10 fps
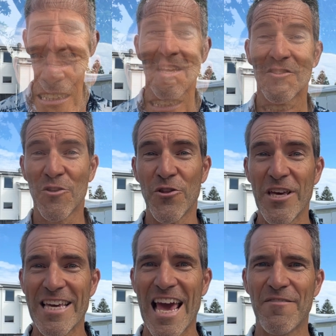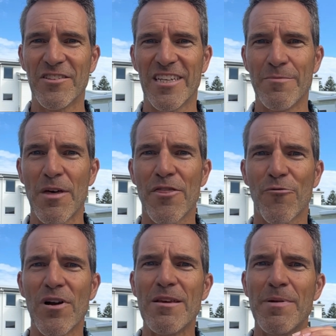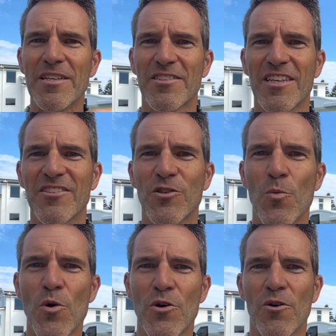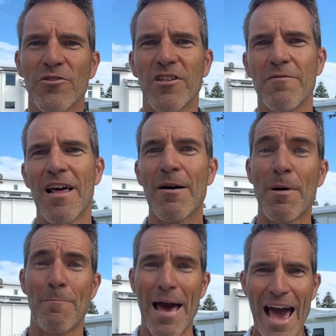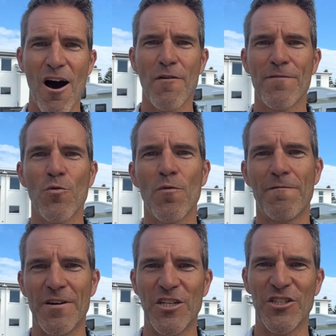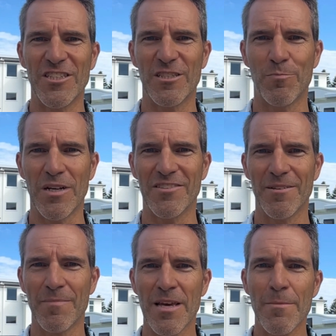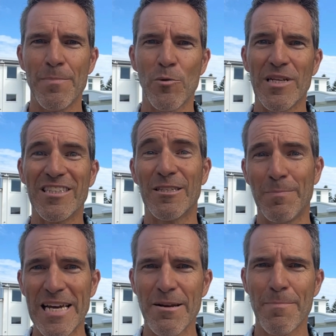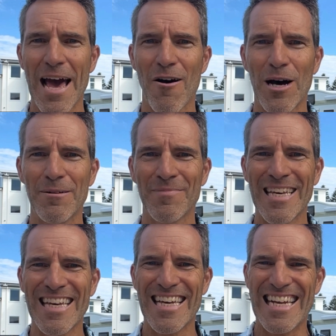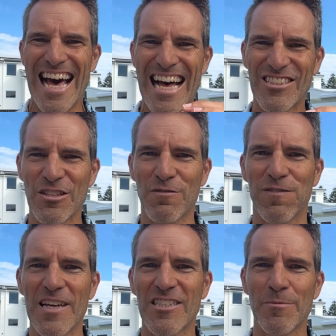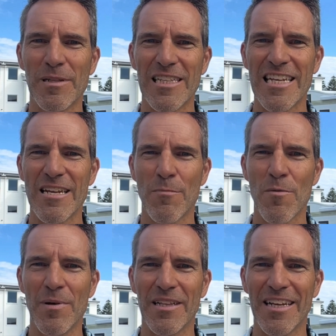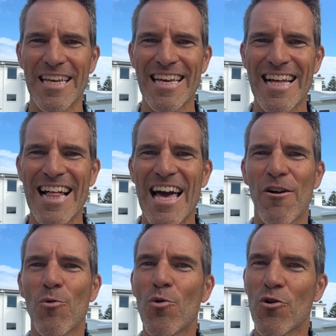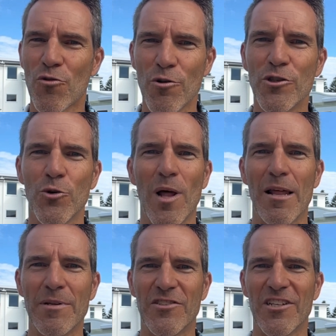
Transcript: And so there you have it, team. The 3 best things to work on to develop a powerful finishing sprint. Building speed and power, enhancing flexibility and mobility are all crucial elements in